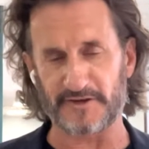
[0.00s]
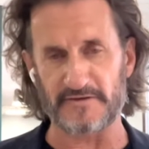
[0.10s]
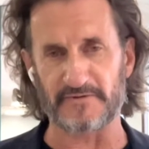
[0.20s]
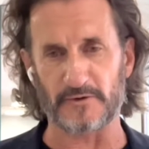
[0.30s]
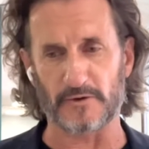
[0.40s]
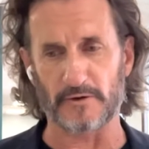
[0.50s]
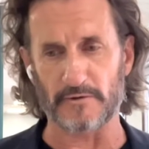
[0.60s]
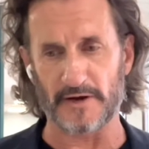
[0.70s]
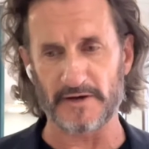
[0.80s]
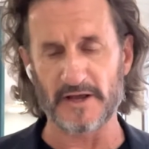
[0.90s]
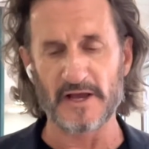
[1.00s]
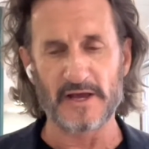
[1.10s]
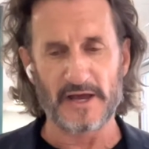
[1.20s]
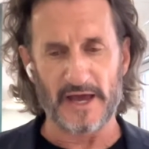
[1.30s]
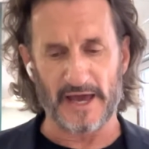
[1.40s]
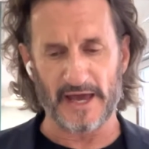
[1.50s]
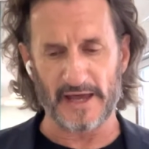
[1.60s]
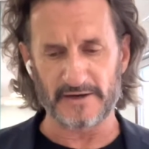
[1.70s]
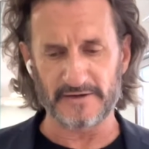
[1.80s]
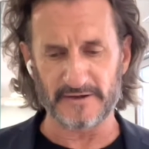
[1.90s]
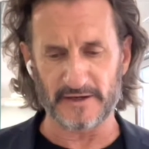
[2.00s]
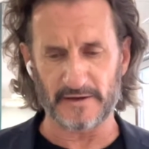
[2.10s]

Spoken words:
the seafloor, and